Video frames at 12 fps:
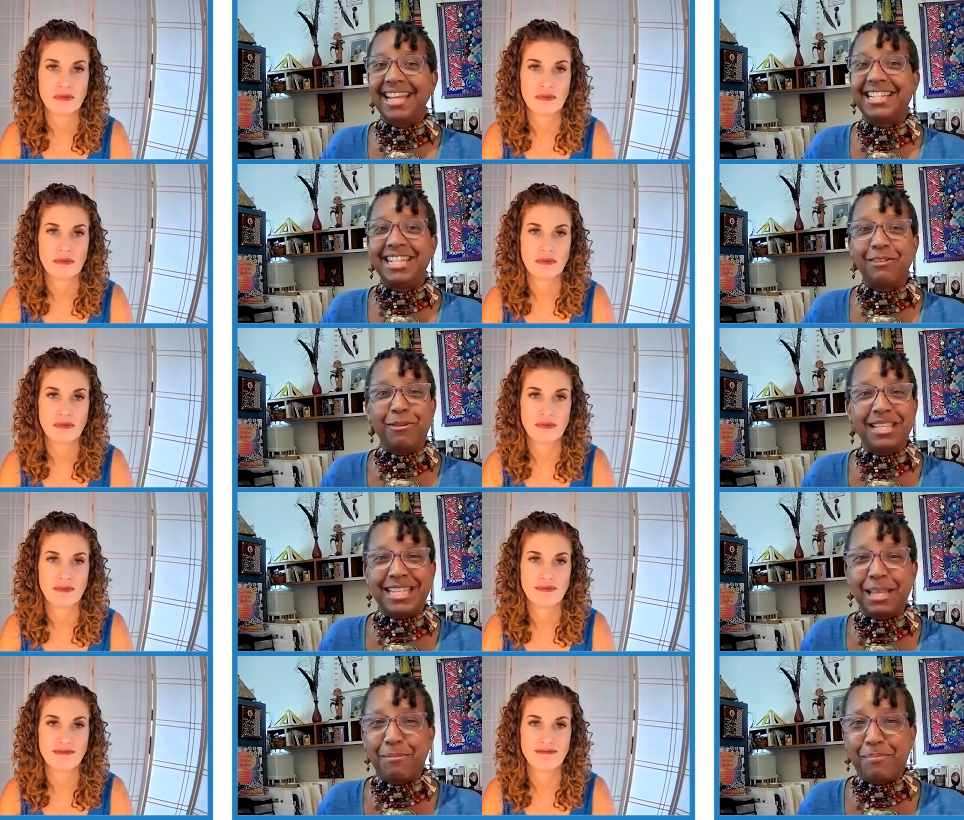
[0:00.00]
Speaker 1: she
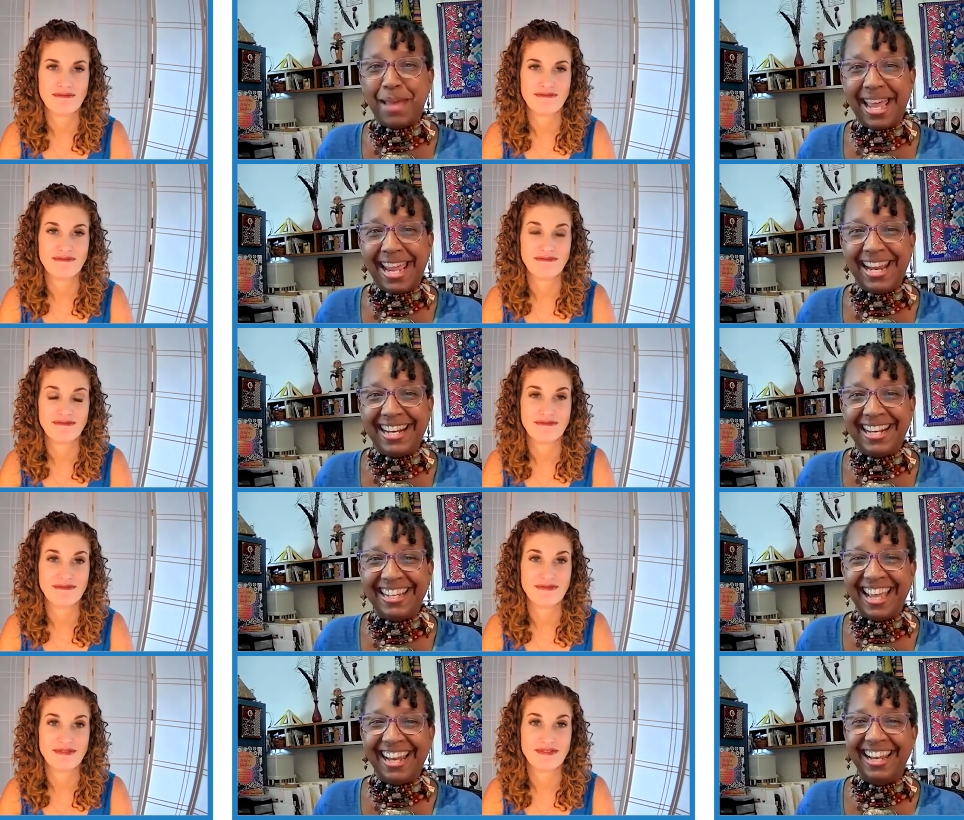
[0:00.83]
was in pain
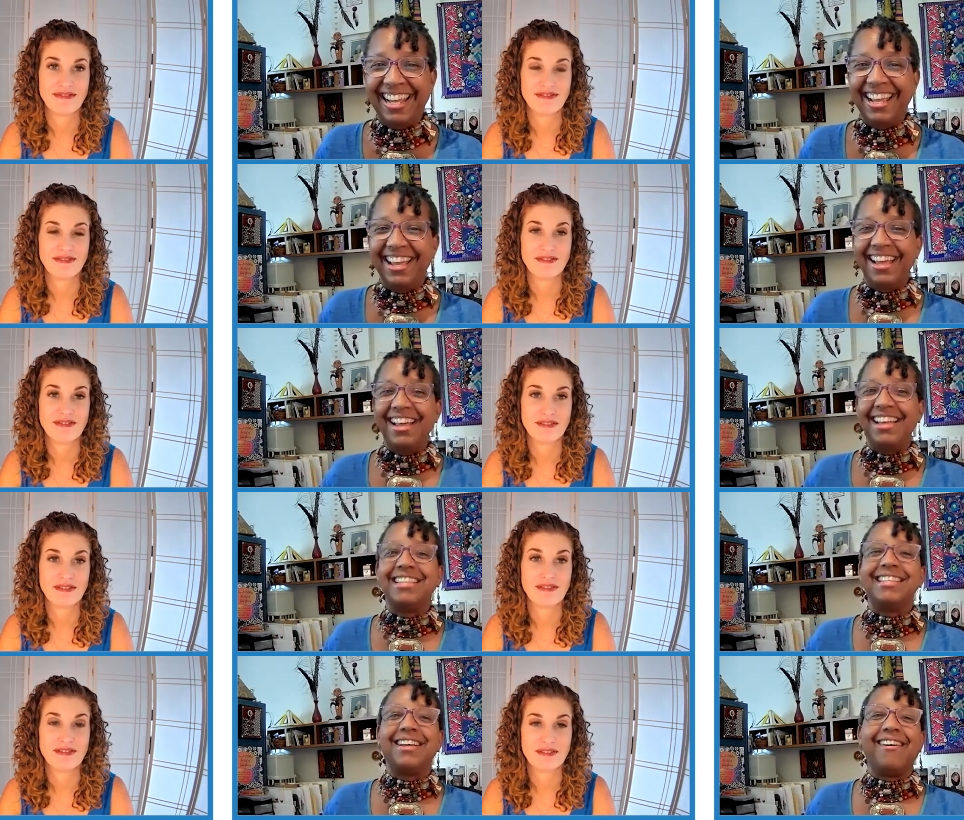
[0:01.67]
again.
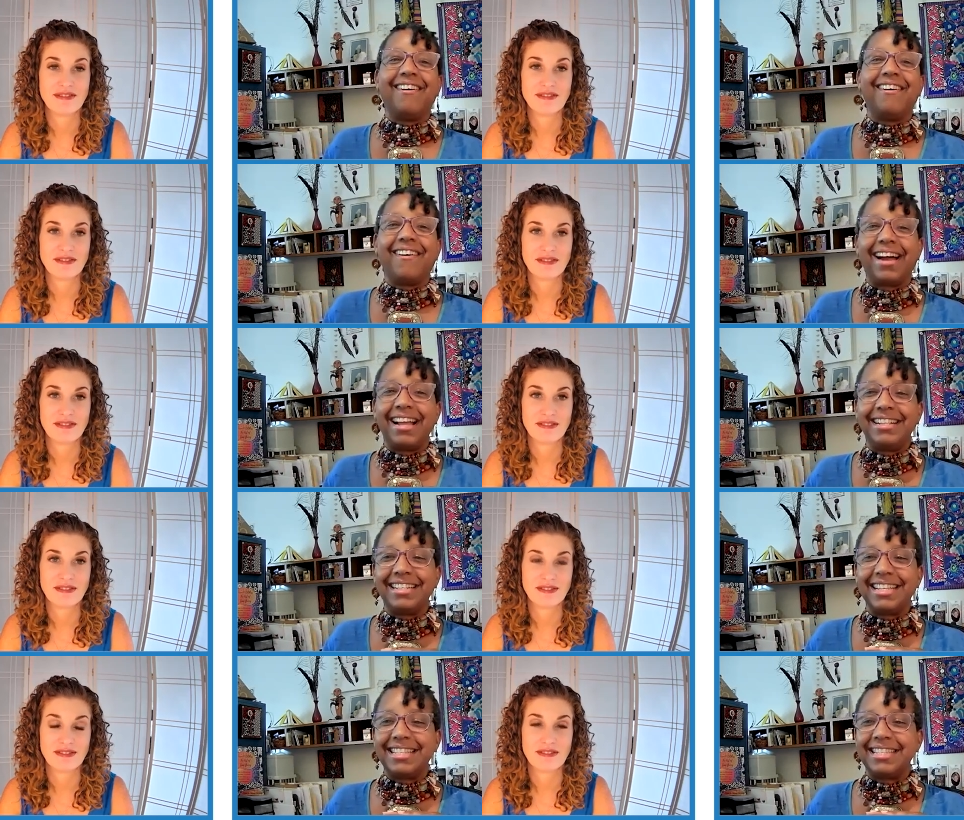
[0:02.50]
So I
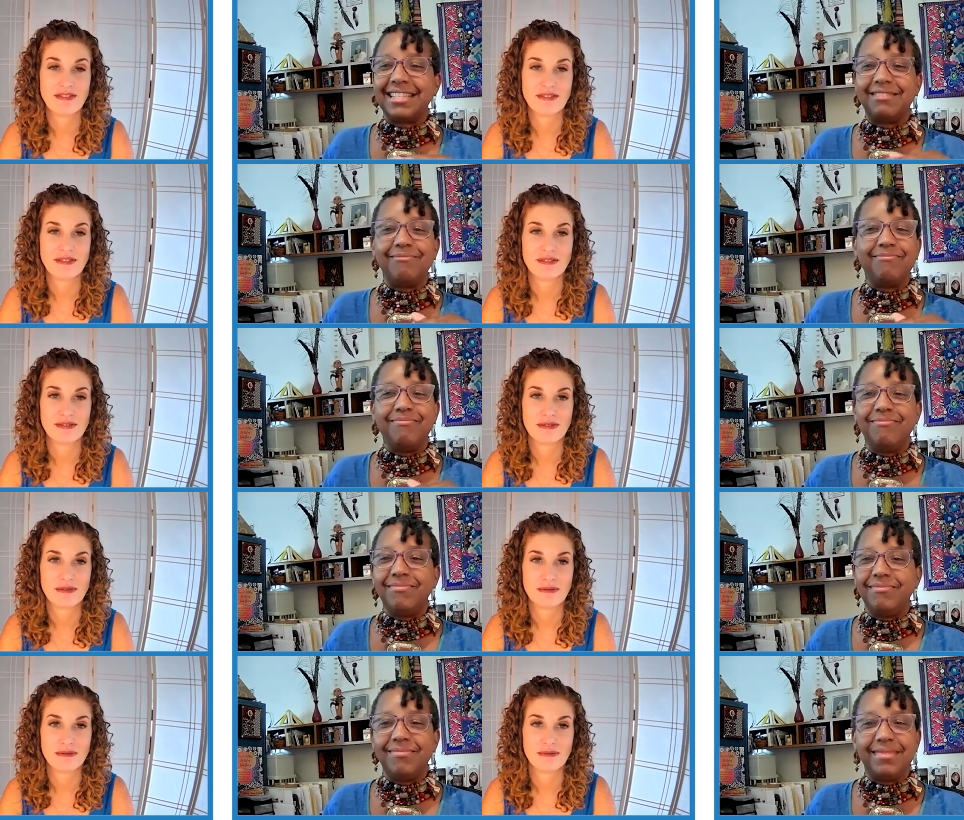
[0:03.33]
just
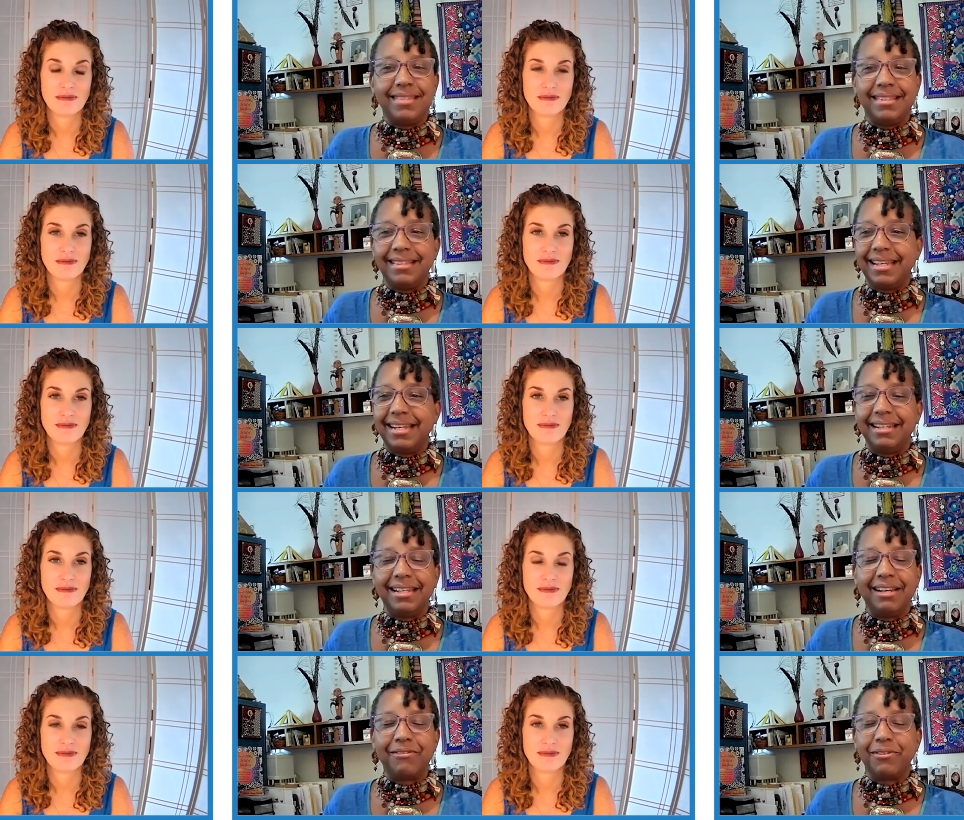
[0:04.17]

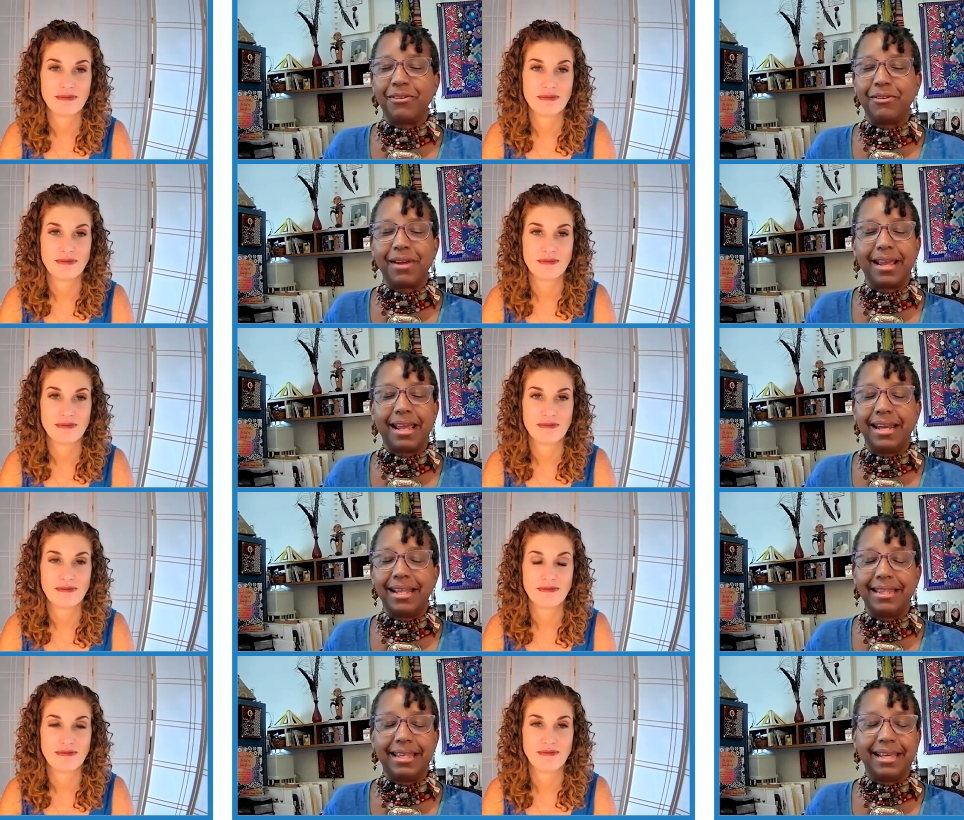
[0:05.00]
didn't give her
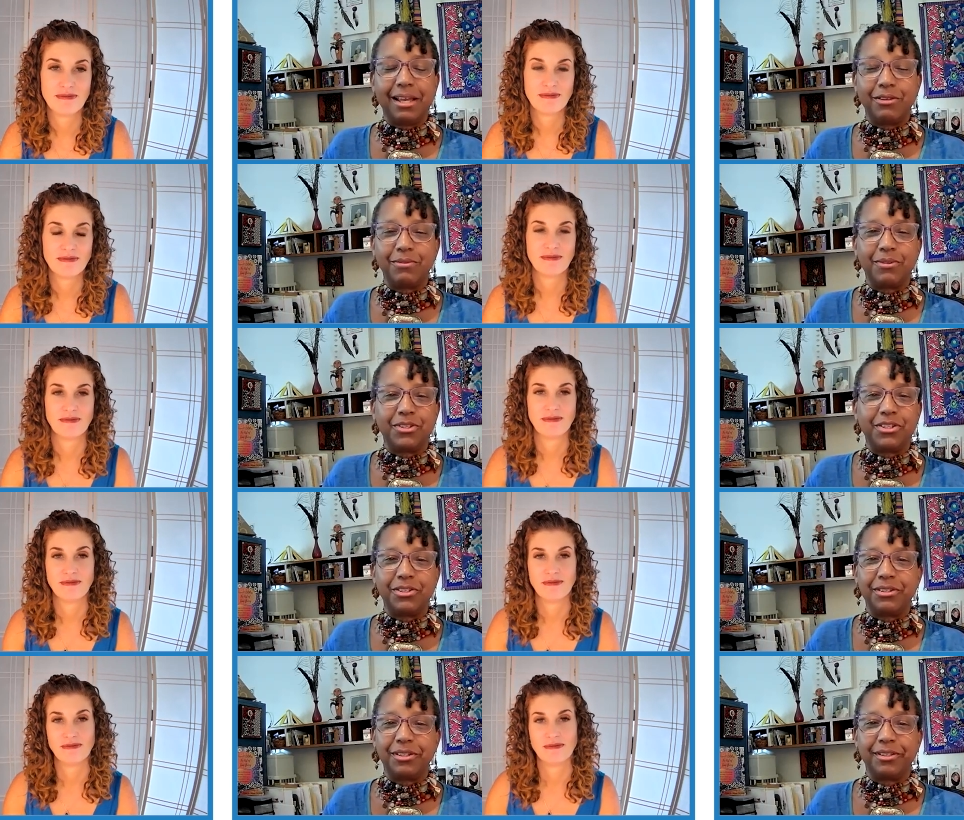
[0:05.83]
anything else with
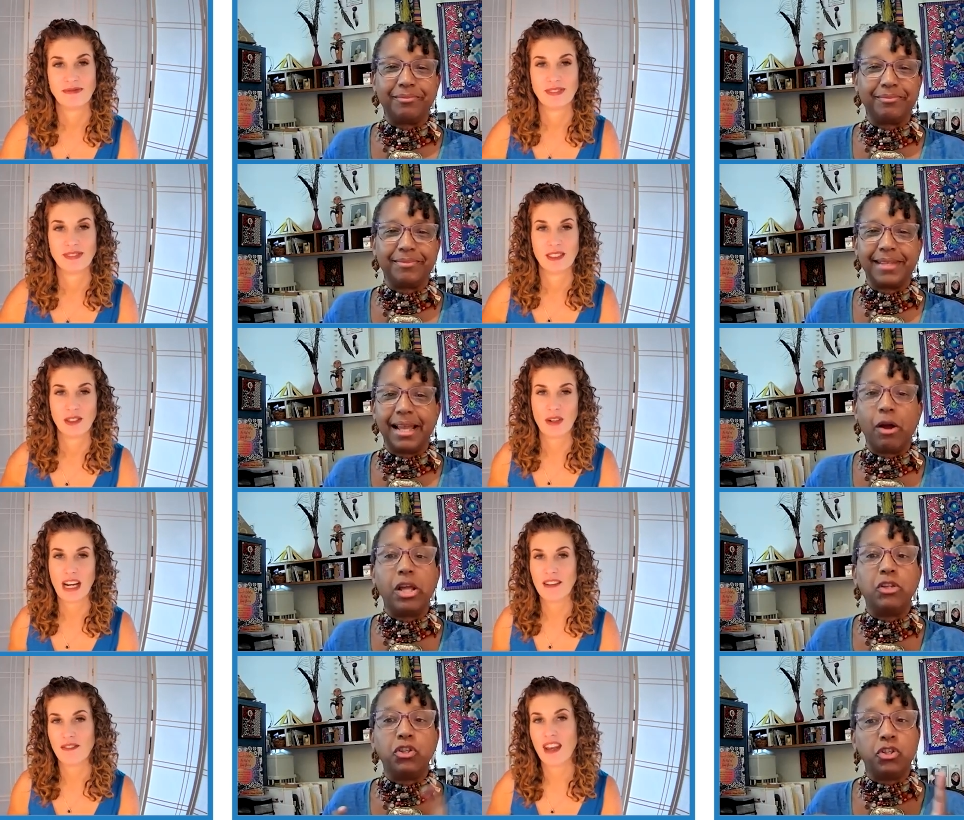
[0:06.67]
sugar.
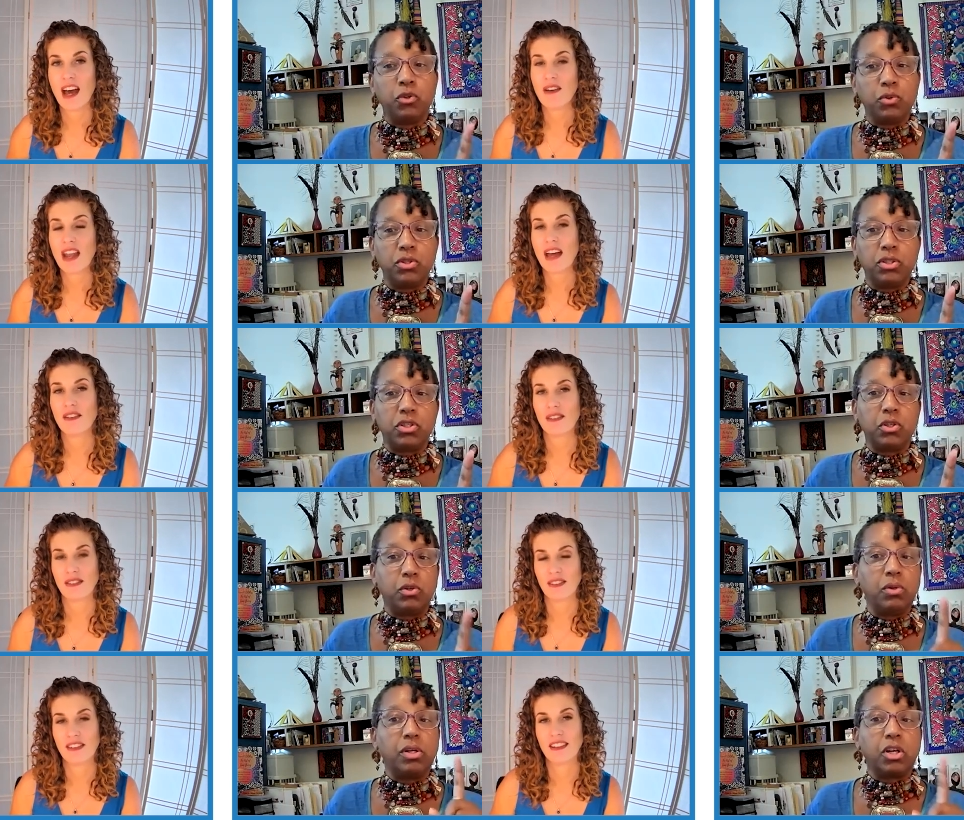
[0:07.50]
And right. juice, not, not-